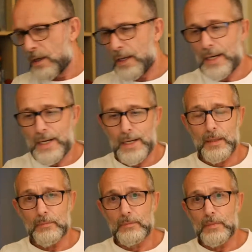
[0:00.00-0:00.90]

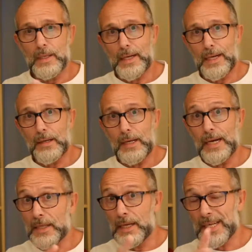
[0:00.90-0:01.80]
an
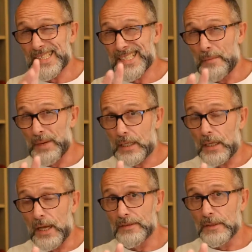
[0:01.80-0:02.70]
academic
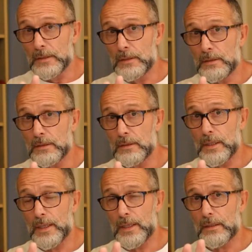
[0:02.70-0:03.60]
level,
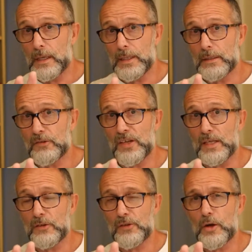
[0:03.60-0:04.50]
and I
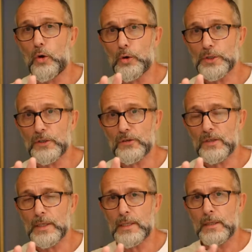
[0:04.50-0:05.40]
say this
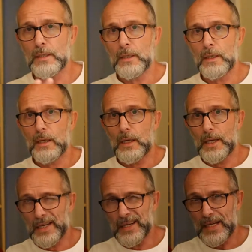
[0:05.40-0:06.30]
cautiously,
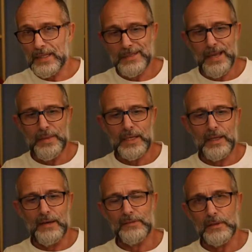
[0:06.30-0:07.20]
at an academic
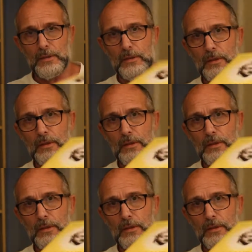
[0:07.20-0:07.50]
level,